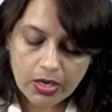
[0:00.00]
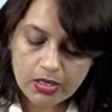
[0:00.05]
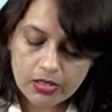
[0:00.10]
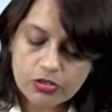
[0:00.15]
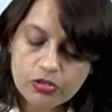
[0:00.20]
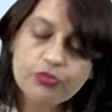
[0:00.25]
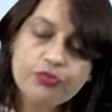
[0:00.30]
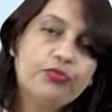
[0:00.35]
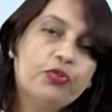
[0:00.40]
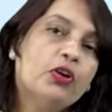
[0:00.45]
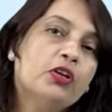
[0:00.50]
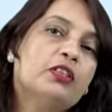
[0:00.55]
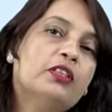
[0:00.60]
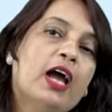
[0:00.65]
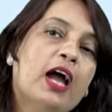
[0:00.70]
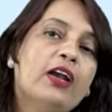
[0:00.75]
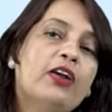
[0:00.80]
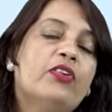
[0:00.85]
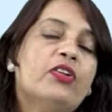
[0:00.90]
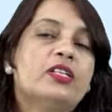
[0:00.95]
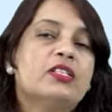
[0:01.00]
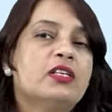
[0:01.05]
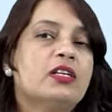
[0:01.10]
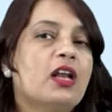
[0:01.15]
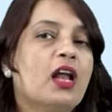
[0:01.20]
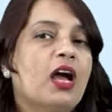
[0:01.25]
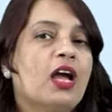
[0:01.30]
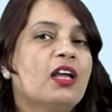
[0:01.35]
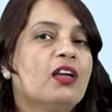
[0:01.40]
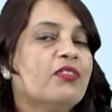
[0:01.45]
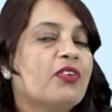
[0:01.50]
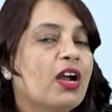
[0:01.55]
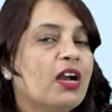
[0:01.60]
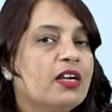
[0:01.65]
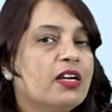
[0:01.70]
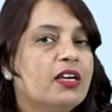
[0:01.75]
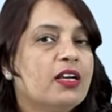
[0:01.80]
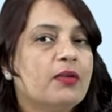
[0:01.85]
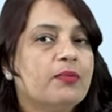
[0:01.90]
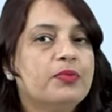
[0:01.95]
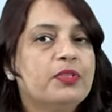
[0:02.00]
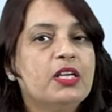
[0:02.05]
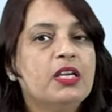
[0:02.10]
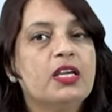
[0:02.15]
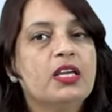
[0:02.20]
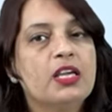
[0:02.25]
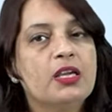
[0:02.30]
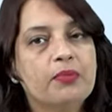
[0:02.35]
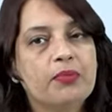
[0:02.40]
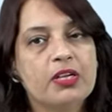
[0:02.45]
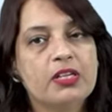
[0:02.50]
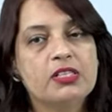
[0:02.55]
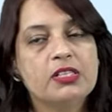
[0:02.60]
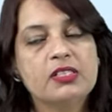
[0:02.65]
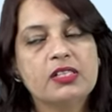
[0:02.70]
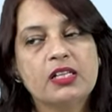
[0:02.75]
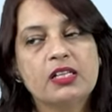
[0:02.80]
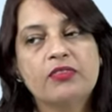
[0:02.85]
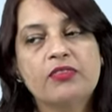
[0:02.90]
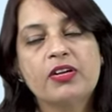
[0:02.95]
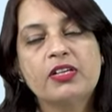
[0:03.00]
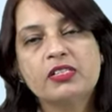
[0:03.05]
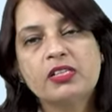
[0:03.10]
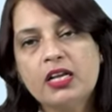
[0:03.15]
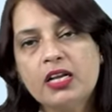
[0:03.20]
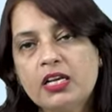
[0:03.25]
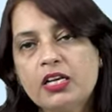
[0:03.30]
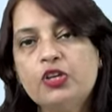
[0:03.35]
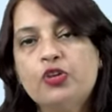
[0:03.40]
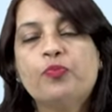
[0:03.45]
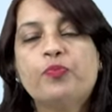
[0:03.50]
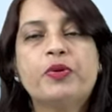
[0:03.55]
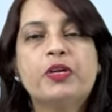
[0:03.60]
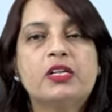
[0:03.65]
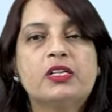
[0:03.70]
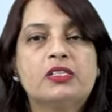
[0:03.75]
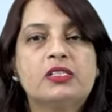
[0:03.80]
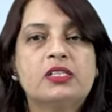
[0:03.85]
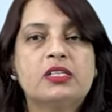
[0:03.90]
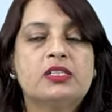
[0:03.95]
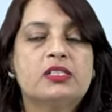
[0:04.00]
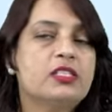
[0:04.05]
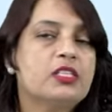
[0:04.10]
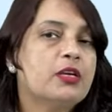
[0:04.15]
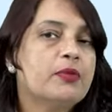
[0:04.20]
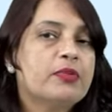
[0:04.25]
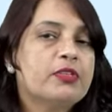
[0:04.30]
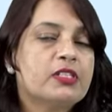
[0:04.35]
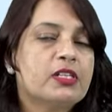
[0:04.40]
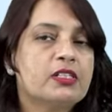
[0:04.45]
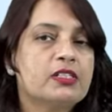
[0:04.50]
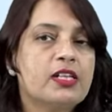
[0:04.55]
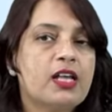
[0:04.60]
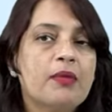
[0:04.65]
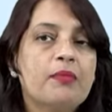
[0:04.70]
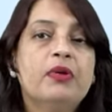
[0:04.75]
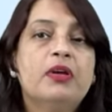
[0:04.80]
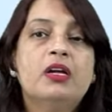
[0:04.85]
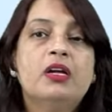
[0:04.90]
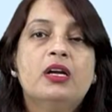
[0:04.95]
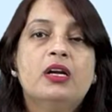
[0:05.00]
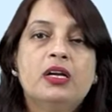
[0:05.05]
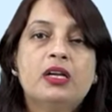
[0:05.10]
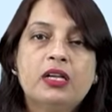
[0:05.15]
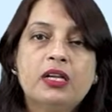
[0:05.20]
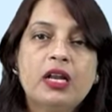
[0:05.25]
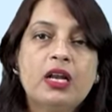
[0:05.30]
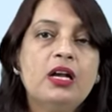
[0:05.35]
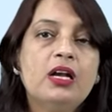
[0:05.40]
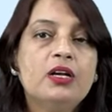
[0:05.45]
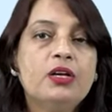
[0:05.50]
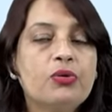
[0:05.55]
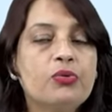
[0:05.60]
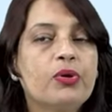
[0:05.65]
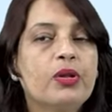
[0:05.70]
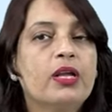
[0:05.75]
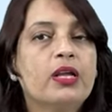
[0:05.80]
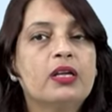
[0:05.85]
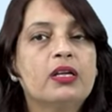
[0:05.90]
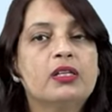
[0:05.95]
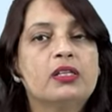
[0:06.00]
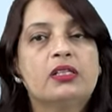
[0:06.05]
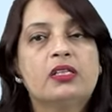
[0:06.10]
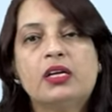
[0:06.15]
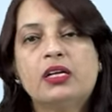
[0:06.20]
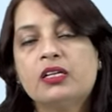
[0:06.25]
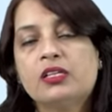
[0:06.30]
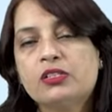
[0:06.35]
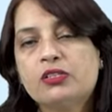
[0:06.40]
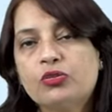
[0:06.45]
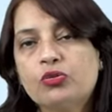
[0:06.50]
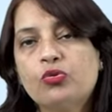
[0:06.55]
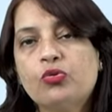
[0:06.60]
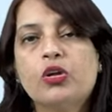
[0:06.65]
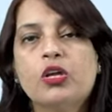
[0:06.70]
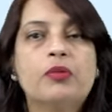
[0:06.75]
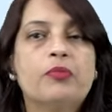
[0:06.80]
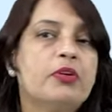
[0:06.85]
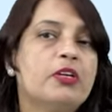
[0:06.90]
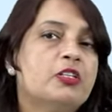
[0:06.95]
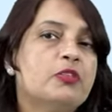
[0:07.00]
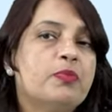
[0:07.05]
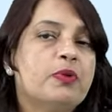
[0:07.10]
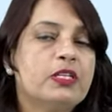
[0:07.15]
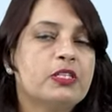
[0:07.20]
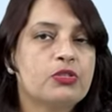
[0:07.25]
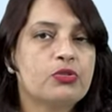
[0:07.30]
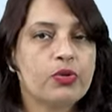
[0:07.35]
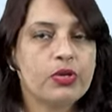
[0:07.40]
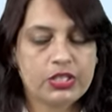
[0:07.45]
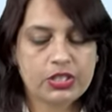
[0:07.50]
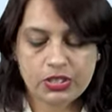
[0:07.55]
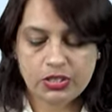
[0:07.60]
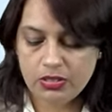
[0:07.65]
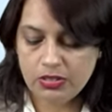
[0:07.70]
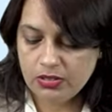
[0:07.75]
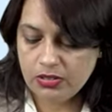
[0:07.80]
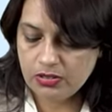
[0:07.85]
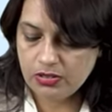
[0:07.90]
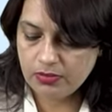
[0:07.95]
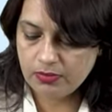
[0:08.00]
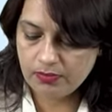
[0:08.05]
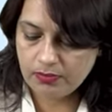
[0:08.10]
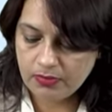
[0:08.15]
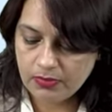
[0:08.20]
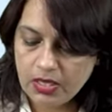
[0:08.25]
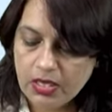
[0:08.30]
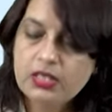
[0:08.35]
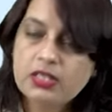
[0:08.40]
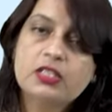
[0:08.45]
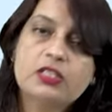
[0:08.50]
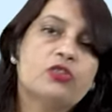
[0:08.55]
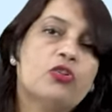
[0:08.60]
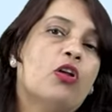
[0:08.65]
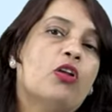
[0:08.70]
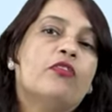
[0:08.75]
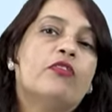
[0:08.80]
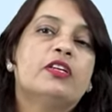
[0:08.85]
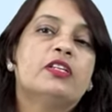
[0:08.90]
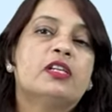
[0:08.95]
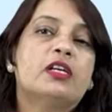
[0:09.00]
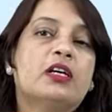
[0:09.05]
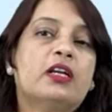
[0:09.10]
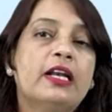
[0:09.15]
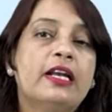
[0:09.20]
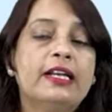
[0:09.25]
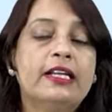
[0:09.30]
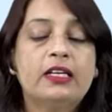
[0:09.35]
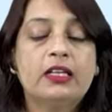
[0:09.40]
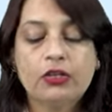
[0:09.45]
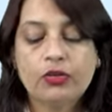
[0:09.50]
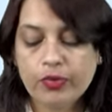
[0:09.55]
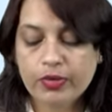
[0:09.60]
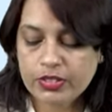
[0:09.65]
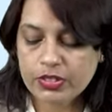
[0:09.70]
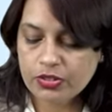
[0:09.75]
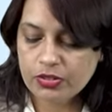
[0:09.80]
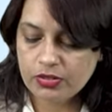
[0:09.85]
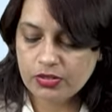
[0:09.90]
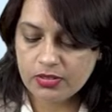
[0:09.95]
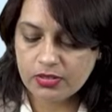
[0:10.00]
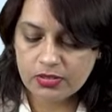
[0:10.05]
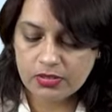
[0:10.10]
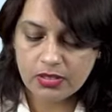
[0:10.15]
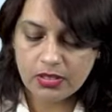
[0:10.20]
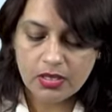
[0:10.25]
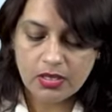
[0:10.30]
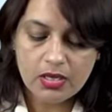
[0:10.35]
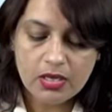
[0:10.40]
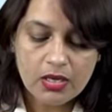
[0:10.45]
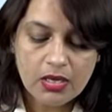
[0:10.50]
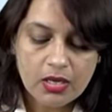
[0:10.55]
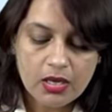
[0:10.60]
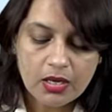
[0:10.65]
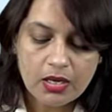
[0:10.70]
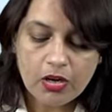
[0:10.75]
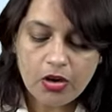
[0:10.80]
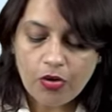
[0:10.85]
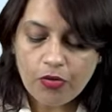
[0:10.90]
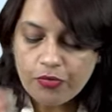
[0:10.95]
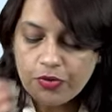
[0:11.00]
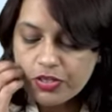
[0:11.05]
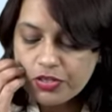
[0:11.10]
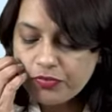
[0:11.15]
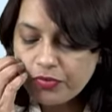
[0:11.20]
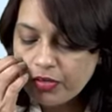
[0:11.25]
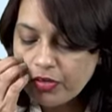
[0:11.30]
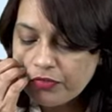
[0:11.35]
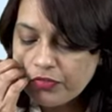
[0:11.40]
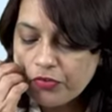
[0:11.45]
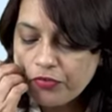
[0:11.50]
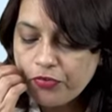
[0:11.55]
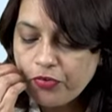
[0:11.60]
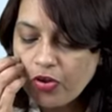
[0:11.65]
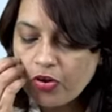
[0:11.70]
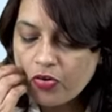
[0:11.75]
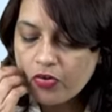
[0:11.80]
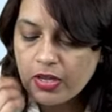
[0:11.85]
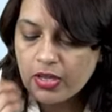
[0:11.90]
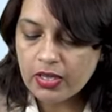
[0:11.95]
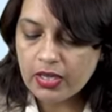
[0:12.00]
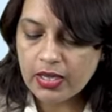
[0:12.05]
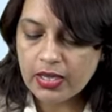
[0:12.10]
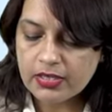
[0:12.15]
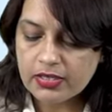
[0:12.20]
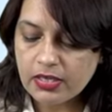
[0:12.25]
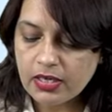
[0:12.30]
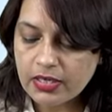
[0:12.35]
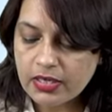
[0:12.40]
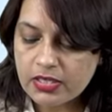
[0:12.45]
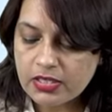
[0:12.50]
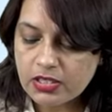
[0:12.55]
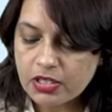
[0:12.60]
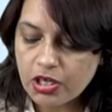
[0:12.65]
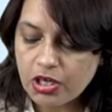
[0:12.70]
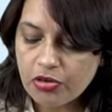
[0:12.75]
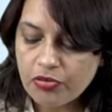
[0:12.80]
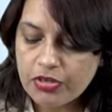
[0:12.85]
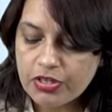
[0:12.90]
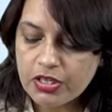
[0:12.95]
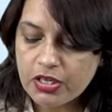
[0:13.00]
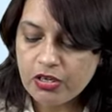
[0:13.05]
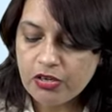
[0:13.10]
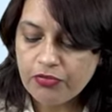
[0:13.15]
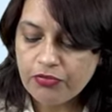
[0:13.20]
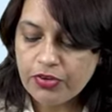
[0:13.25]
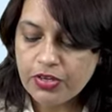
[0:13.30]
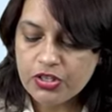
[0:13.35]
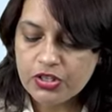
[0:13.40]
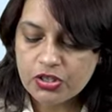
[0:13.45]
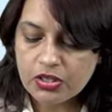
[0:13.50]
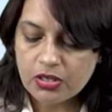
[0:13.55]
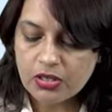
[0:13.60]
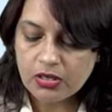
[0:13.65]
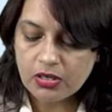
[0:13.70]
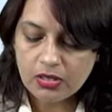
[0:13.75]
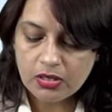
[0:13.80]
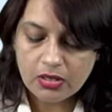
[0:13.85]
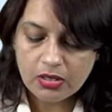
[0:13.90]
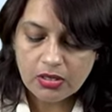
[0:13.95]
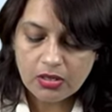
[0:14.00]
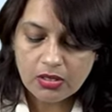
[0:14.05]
Okay, so for that reason, I have added up the images. Otherwise, in UPSC CMS exam, till today, there is no image-based questions. It is always a clinical questions. Now, which one of the following is the distinguishing feature